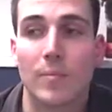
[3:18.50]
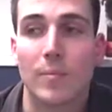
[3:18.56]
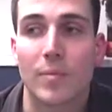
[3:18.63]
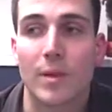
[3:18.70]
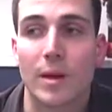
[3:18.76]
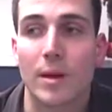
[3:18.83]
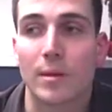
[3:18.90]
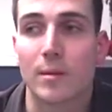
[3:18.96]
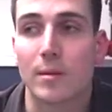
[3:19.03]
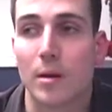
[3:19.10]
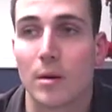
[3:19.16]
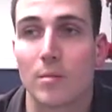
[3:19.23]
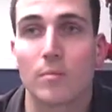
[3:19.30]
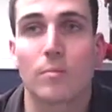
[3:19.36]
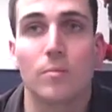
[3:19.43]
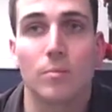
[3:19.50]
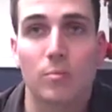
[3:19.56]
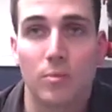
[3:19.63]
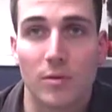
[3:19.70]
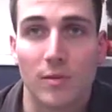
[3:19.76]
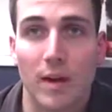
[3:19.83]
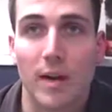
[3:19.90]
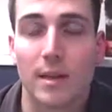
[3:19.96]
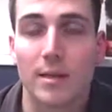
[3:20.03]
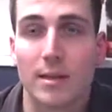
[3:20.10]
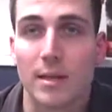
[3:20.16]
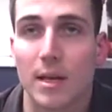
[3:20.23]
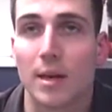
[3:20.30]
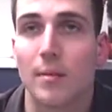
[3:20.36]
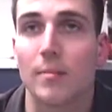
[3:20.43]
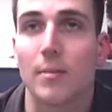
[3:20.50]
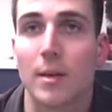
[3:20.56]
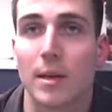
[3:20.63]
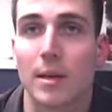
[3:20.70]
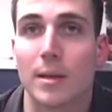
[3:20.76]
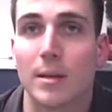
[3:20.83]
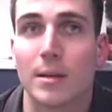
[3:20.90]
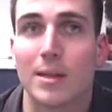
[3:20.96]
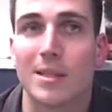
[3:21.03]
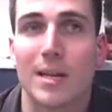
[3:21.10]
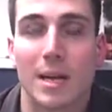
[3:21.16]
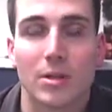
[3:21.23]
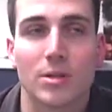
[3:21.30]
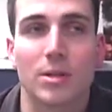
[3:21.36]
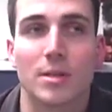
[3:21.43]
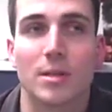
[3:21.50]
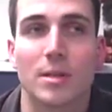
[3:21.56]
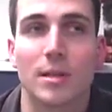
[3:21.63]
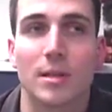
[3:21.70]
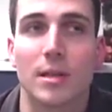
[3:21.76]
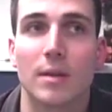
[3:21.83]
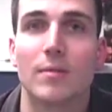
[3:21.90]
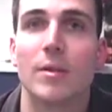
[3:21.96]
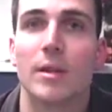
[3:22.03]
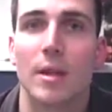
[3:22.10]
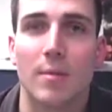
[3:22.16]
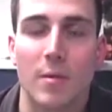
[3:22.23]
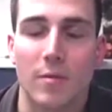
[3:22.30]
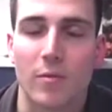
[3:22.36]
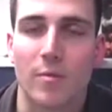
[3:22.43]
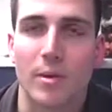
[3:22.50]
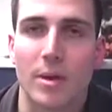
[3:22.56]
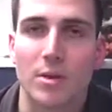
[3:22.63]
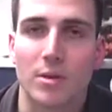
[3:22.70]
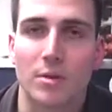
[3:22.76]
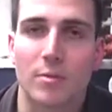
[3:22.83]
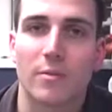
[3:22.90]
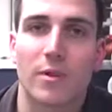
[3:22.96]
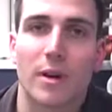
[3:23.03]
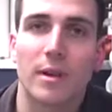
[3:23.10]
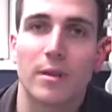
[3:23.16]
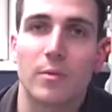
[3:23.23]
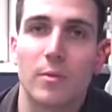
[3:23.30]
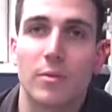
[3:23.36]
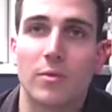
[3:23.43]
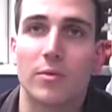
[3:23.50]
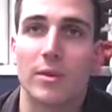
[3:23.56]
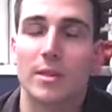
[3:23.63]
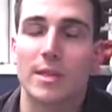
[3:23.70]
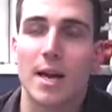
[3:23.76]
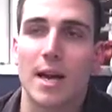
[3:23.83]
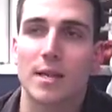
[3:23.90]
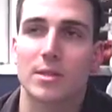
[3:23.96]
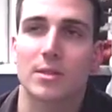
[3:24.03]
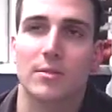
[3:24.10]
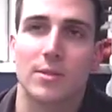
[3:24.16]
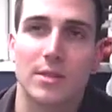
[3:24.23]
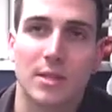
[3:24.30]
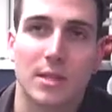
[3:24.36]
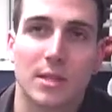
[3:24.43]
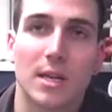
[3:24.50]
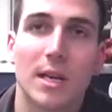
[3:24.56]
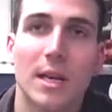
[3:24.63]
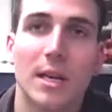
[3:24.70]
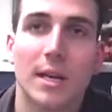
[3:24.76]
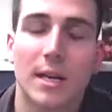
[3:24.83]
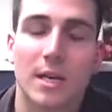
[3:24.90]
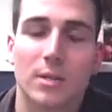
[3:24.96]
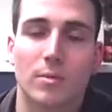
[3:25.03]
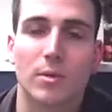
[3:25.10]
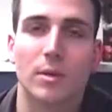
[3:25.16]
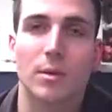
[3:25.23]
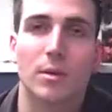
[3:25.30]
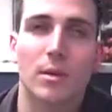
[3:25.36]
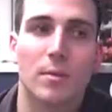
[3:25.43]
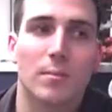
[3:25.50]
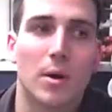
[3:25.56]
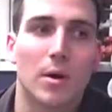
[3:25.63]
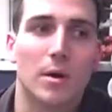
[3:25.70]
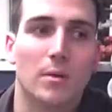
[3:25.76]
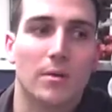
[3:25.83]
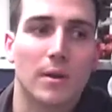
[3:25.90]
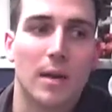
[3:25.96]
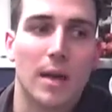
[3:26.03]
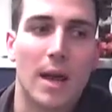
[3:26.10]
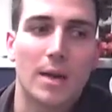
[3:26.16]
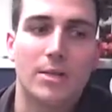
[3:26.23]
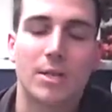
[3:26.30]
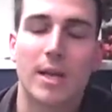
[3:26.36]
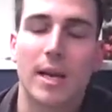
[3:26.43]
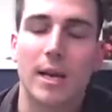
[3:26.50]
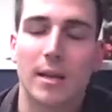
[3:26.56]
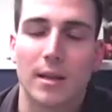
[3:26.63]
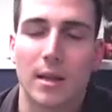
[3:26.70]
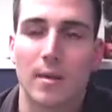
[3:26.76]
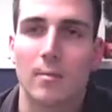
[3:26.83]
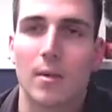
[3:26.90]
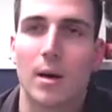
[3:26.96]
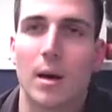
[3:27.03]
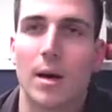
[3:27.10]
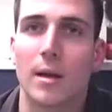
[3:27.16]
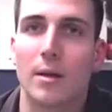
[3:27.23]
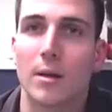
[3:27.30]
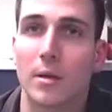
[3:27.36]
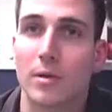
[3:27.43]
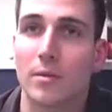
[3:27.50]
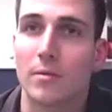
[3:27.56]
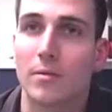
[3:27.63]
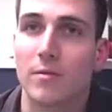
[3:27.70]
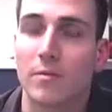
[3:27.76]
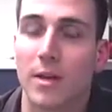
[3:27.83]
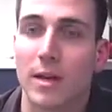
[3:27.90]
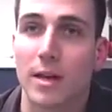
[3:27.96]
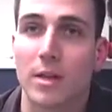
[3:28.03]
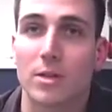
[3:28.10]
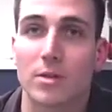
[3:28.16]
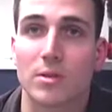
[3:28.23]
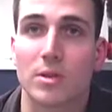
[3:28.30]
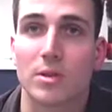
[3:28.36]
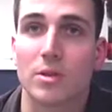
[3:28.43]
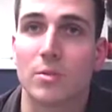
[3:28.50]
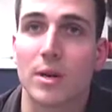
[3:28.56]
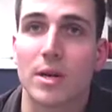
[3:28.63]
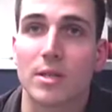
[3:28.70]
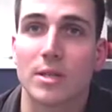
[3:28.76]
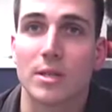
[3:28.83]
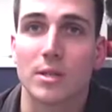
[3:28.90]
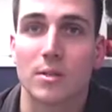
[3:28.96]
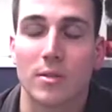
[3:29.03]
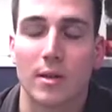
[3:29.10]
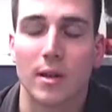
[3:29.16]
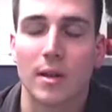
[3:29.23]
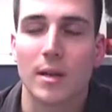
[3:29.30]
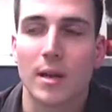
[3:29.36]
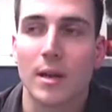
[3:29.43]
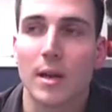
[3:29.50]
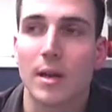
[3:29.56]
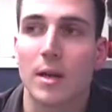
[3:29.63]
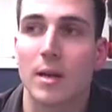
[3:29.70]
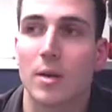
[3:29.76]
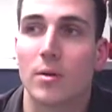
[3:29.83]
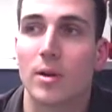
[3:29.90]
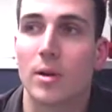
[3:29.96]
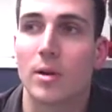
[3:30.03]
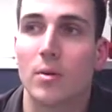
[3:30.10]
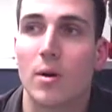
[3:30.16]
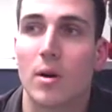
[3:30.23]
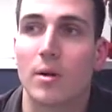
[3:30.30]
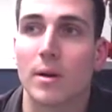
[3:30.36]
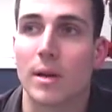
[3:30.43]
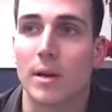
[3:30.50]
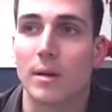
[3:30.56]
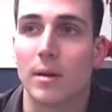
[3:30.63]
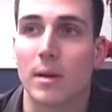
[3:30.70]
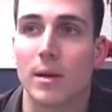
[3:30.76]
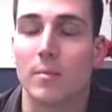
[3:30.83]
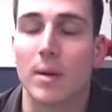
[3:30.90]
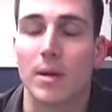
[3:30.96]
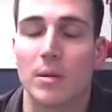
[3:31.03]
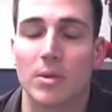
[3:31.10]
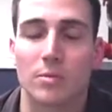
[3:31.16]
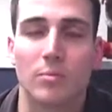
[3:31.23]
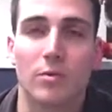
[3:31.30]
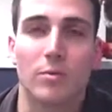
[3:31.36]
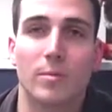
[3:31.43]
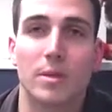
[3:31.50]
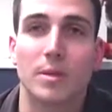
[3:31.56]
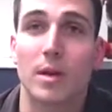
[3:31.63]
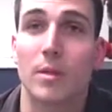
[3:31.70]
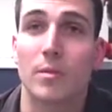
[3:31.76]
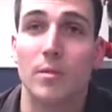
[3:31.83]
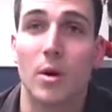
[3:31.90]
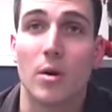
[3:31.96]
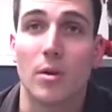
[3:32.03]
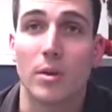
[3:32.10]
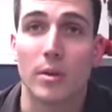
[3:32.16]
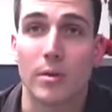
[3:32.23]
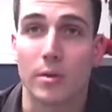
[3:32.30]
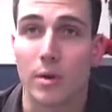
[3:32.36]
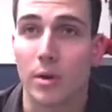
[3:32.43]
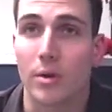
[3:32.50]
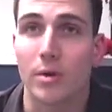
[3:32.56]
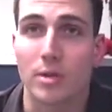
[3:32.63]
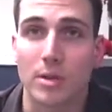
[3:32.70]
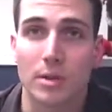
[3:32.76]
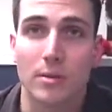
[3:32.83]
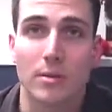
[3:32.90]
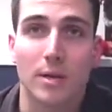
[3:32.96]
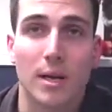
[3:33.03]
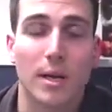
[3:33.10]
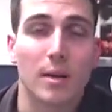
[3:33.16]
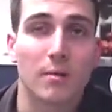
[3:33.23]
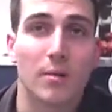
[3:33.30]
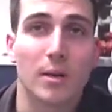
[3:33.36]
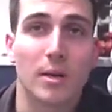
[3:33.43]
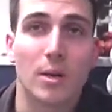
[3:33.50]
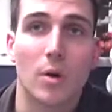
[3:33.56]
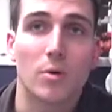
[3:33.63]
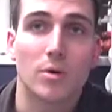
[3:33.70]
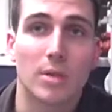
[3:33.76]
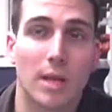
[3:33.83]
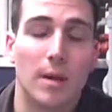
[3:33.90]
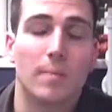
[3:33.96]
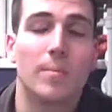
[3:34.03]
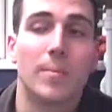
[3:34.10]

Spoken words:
that are provided to them, and it's not just giving them information or providing them with free tax services. It's really part of educating them on their financial situation, so they can go out and make those improvements on their own, and they're encouraged to do that, and we coach them